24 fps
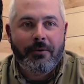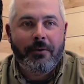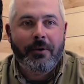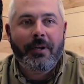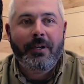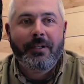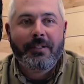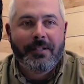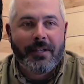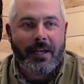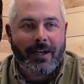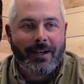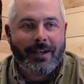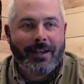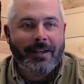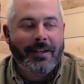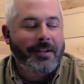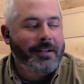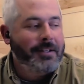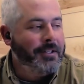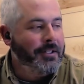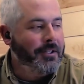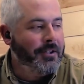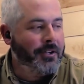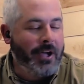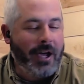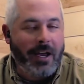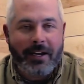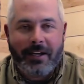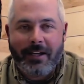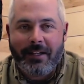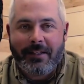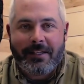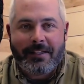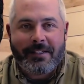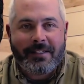And it's like, you kind of
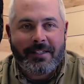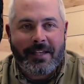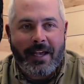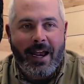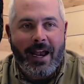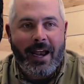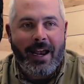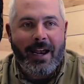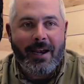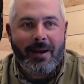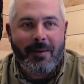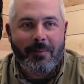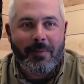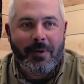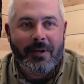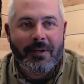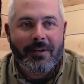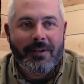get the same,